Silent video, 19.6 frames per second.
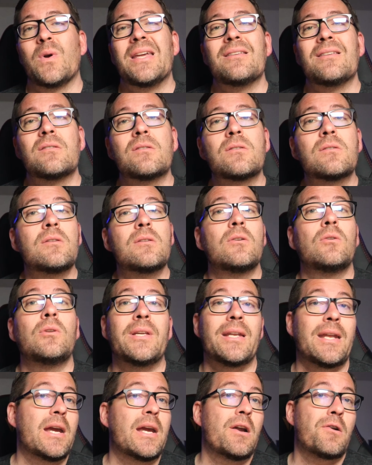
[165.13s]
is still
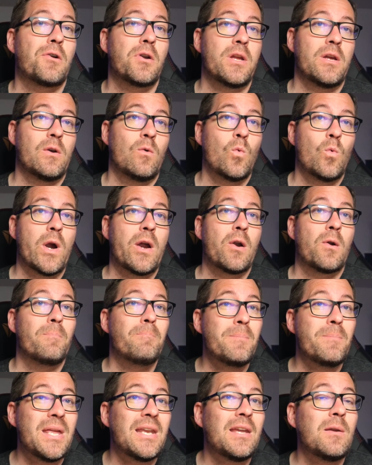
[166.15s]
an area where
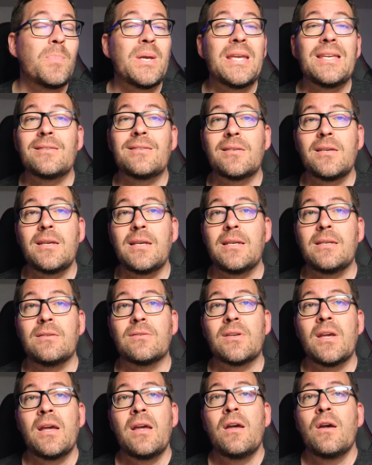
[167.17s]
mini
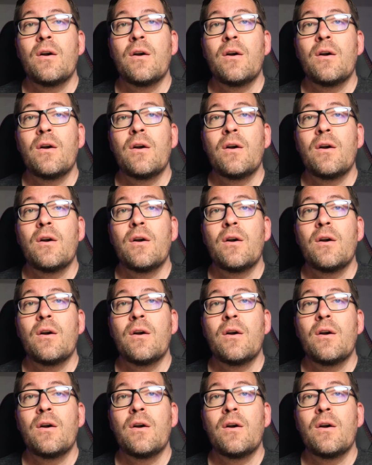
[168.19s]
PCs